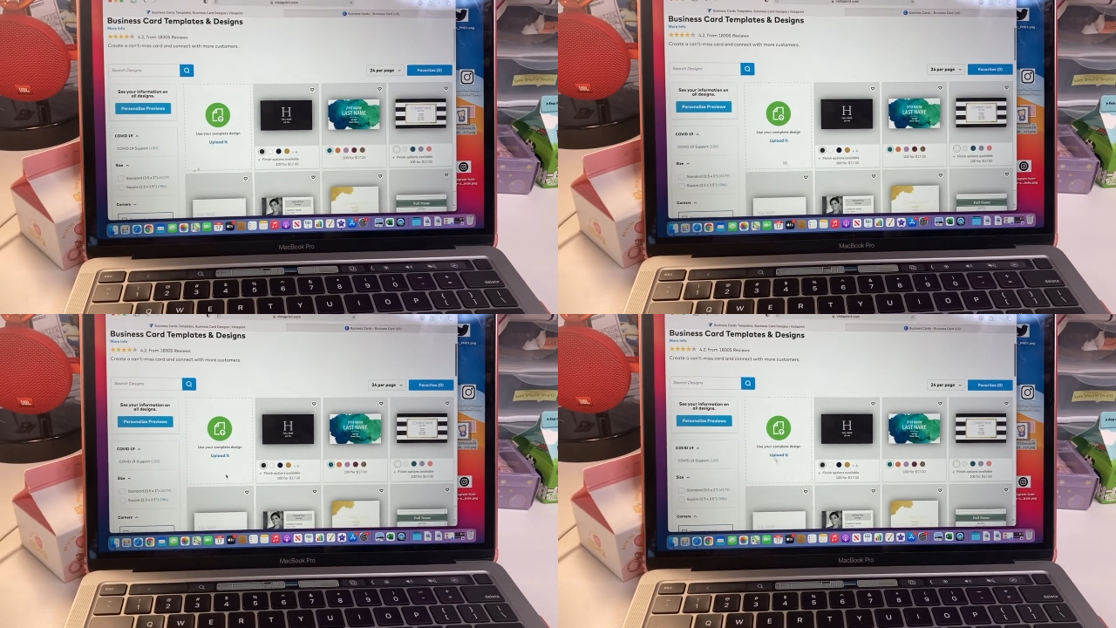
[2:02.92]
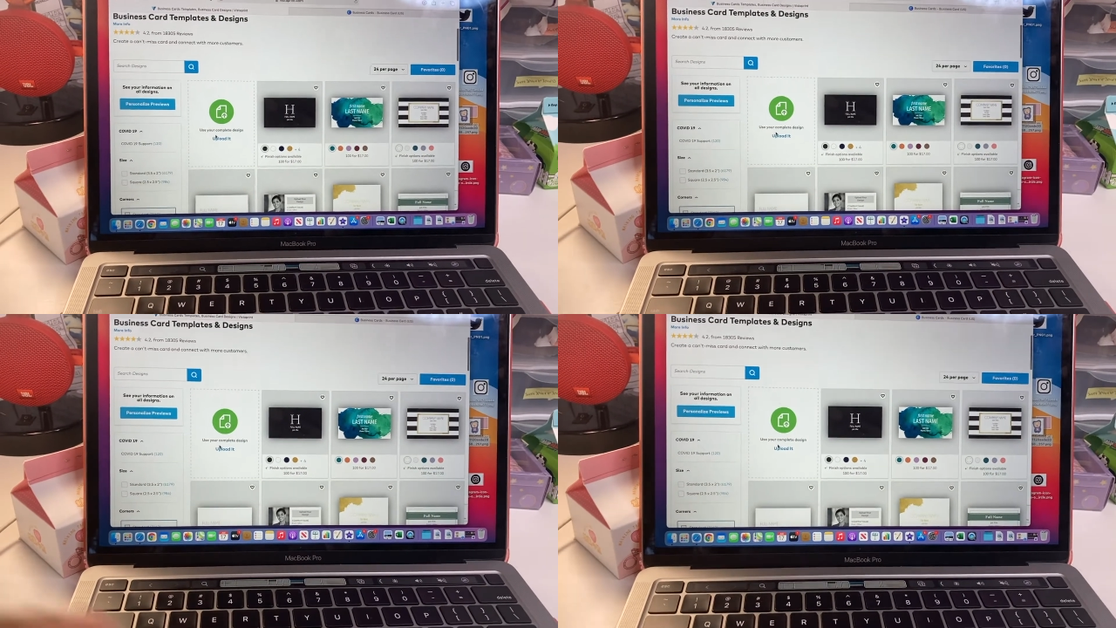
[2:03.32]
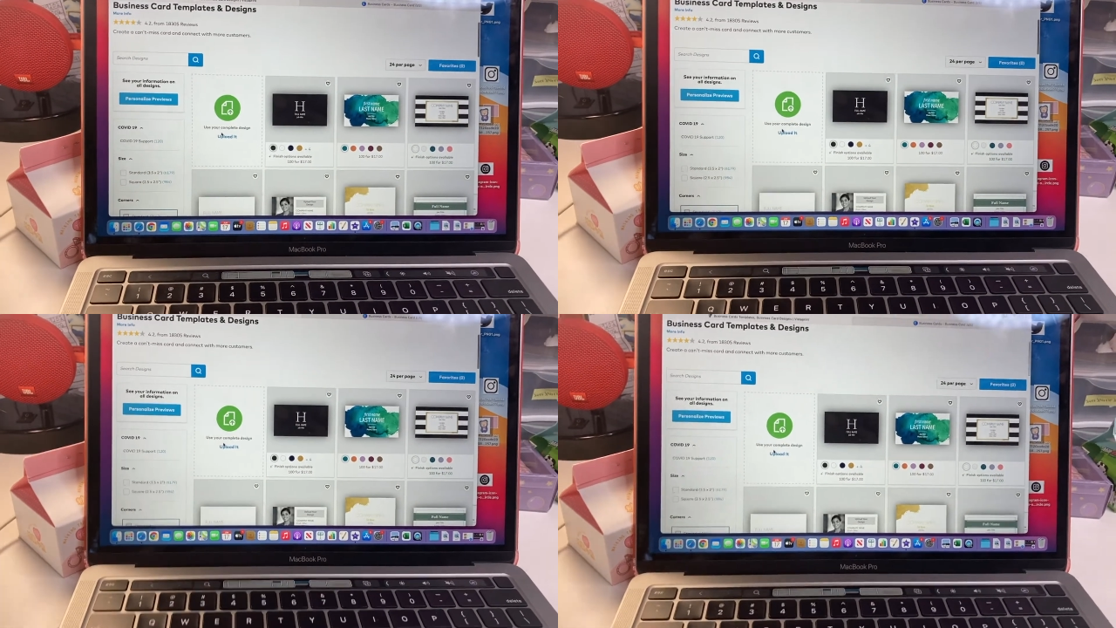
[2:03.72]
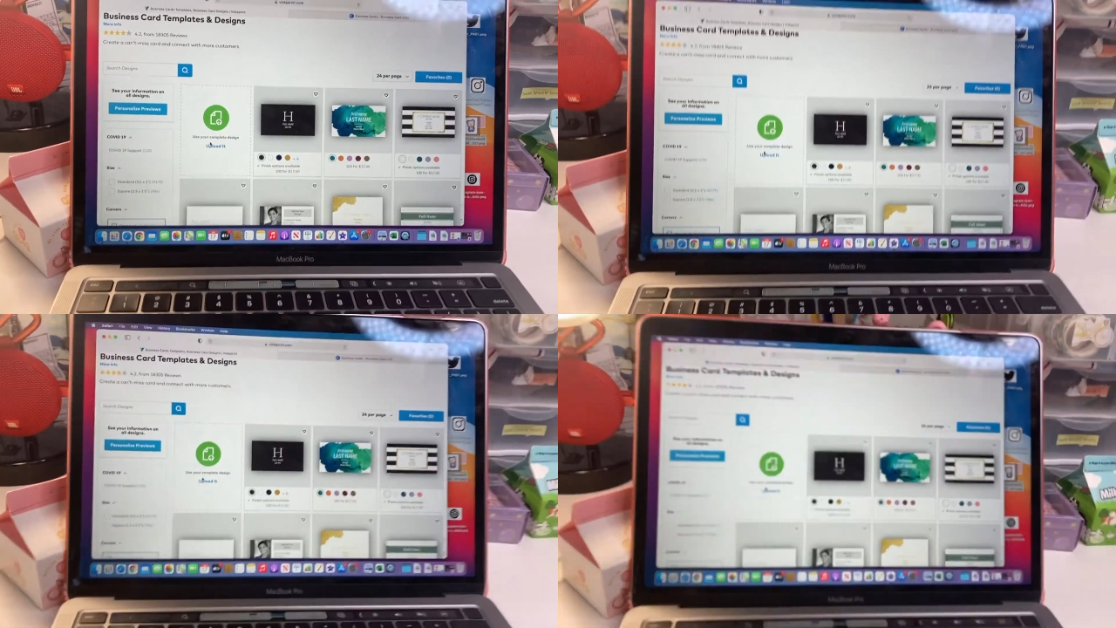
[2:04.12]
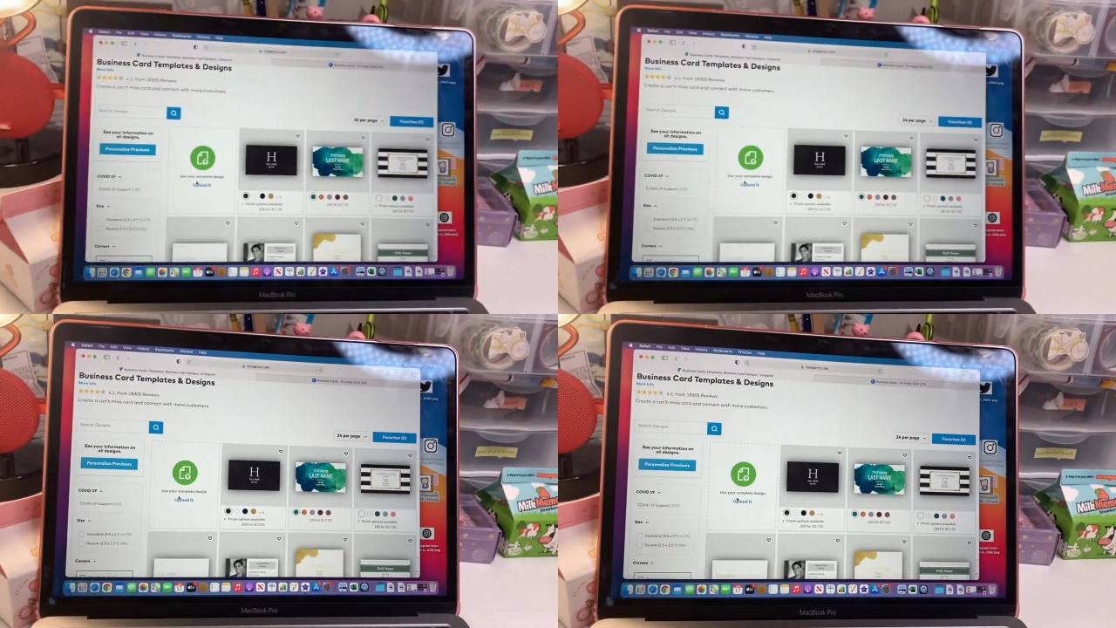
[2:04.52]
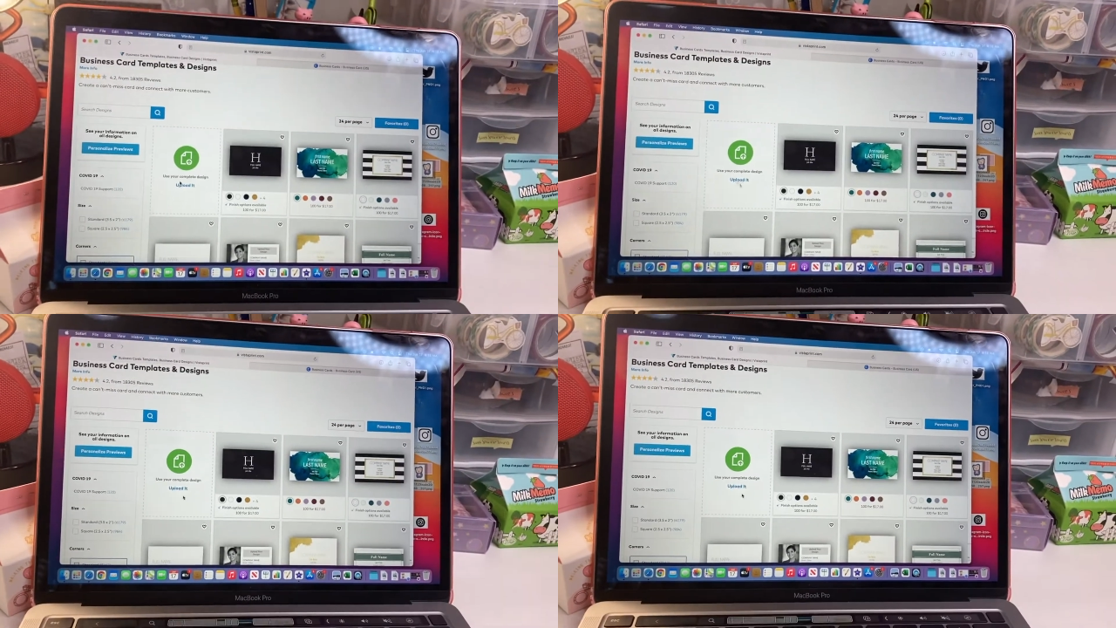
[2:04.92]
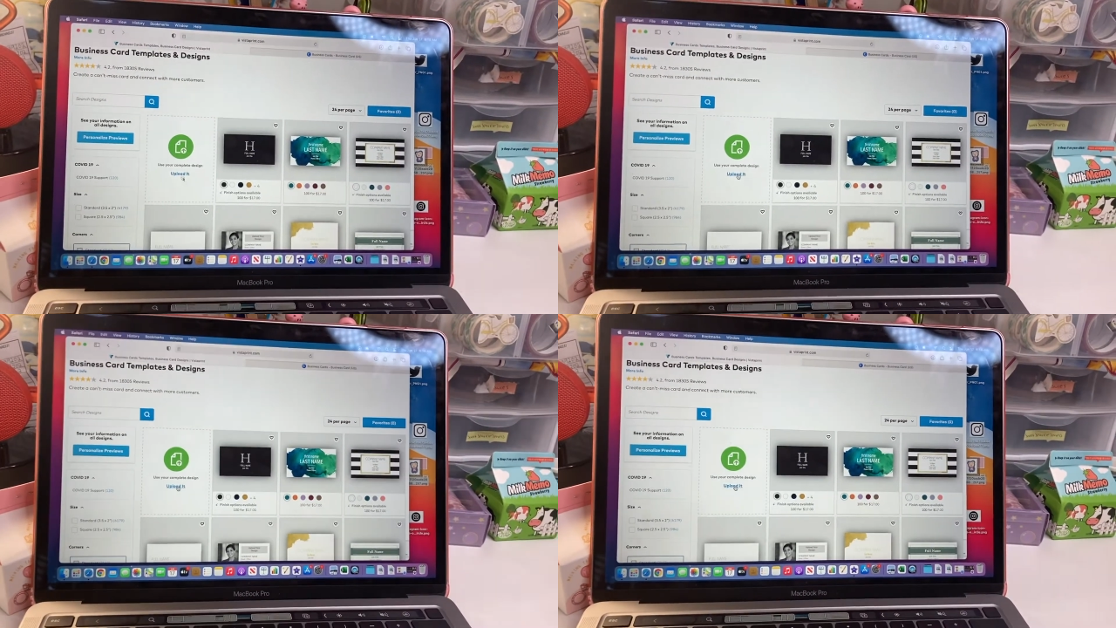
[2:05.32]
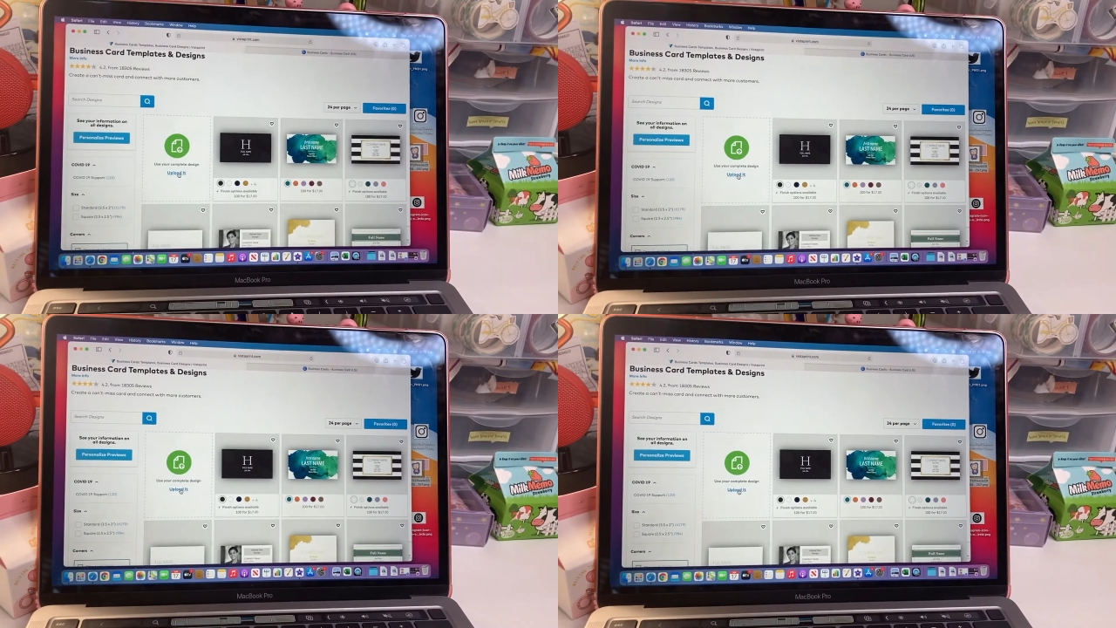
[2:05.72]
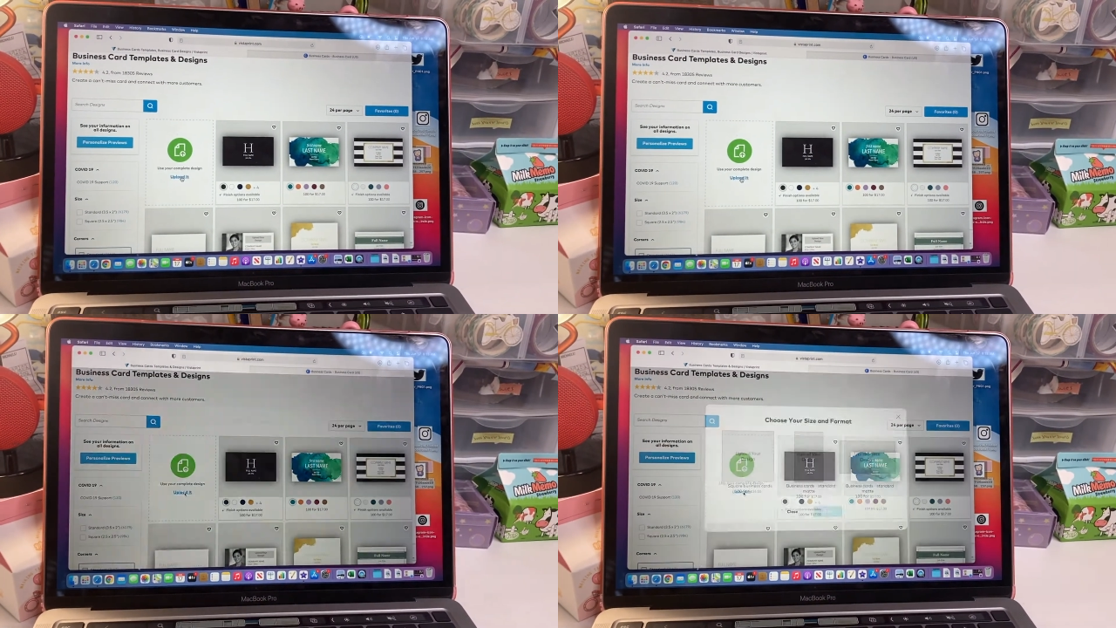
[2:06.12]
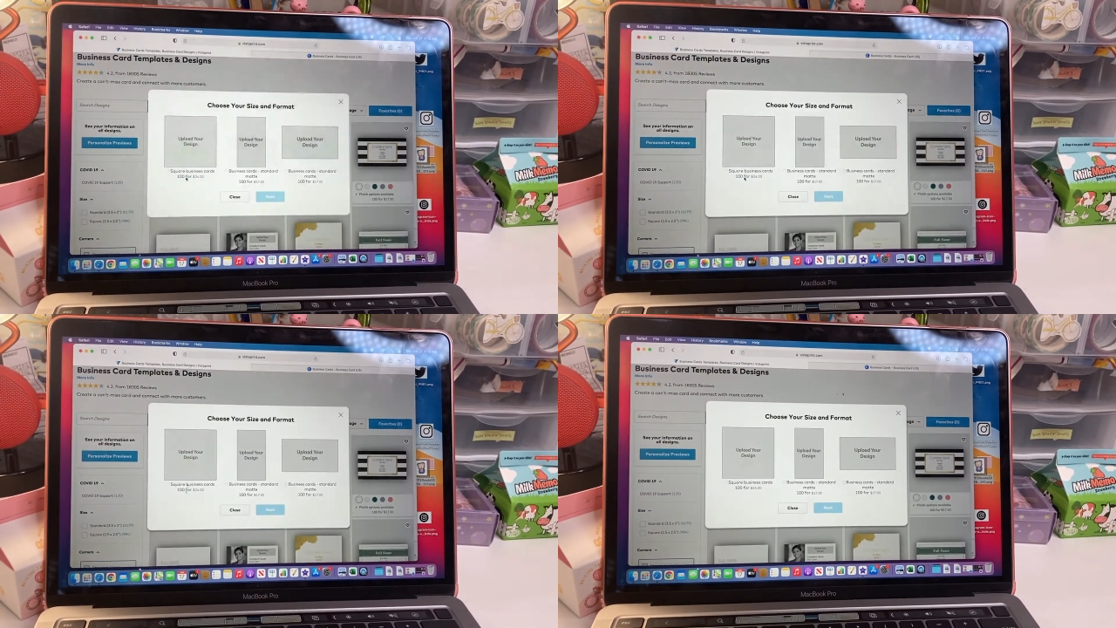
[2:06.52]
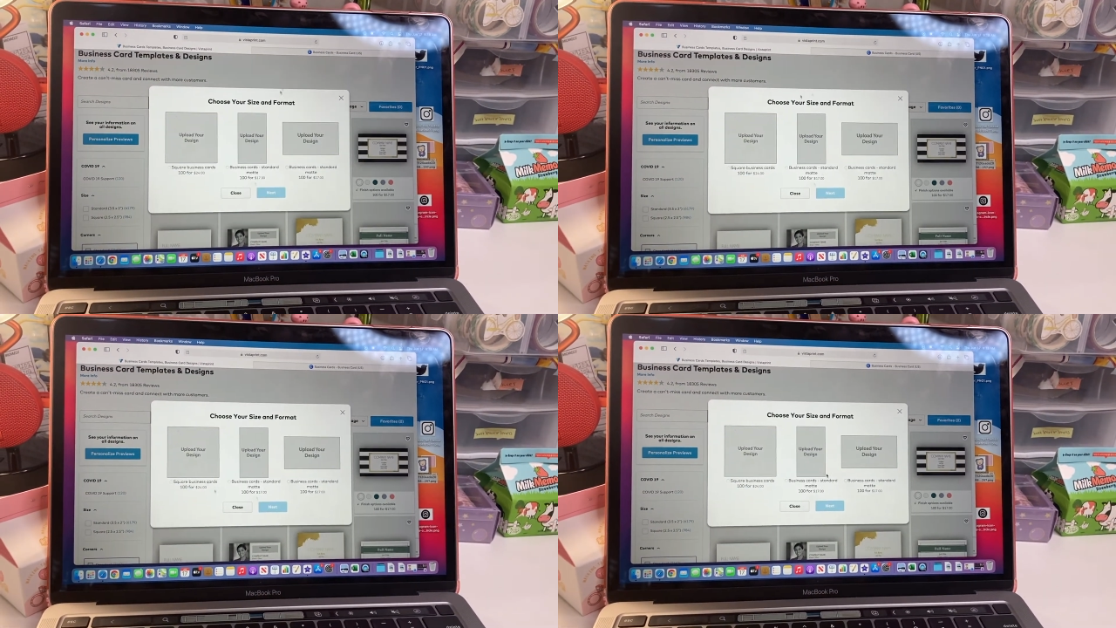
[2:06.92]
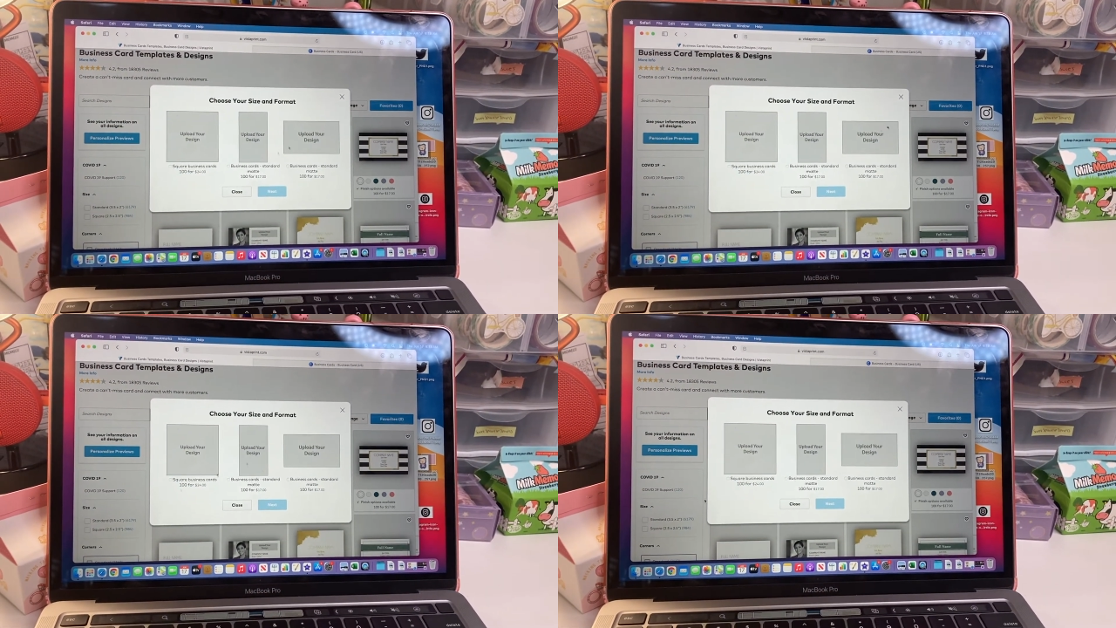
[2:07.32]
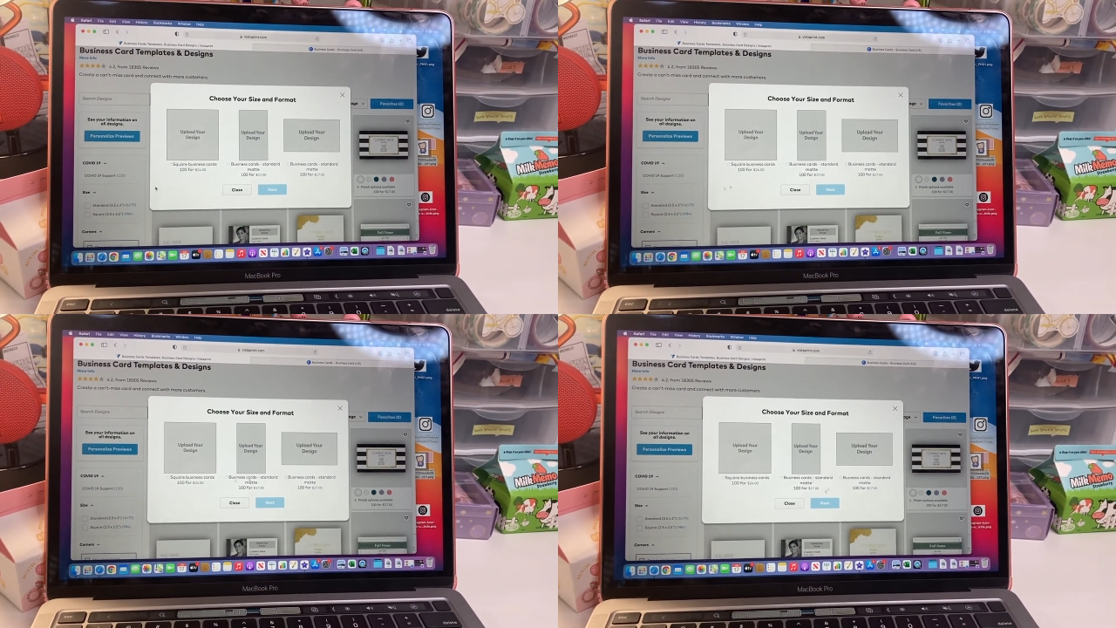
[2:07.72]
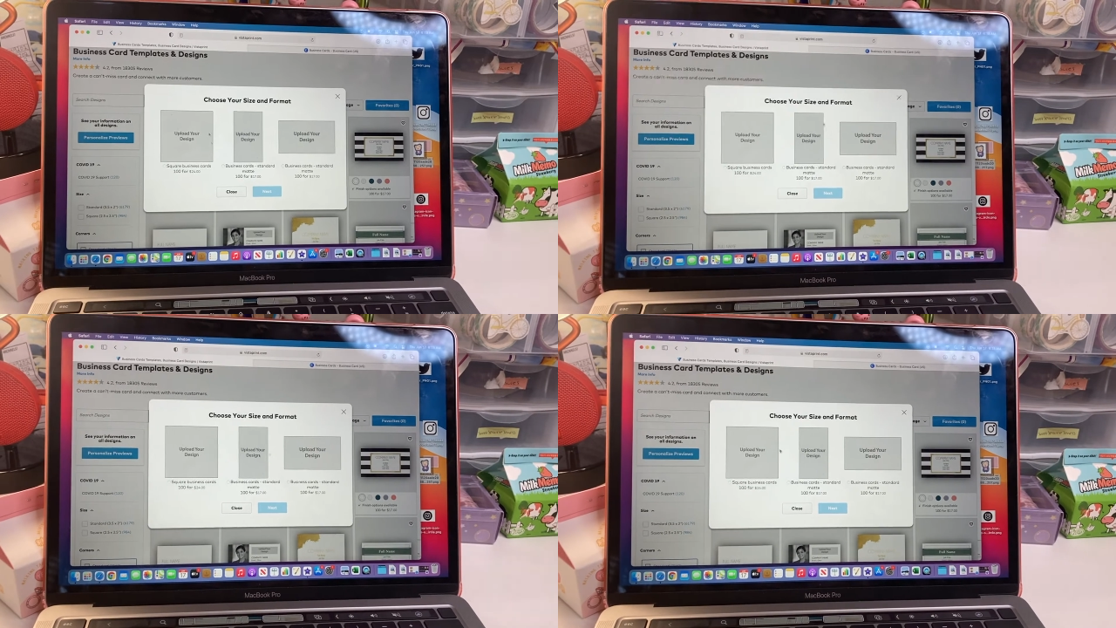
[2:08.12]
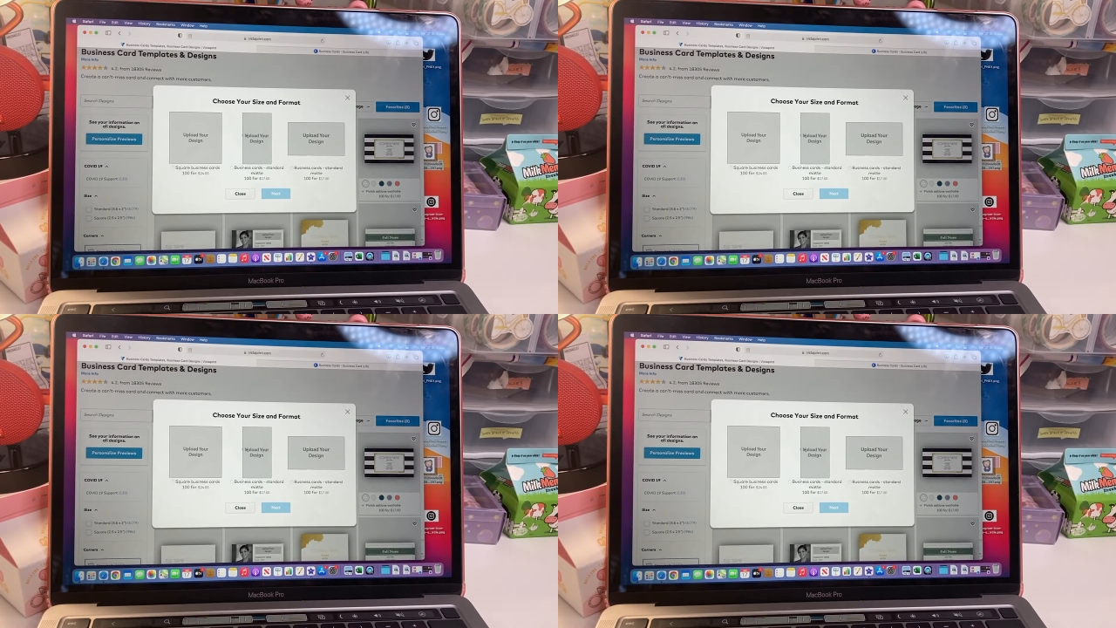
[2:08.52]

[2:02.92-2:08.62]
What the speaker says: (no speaker visible)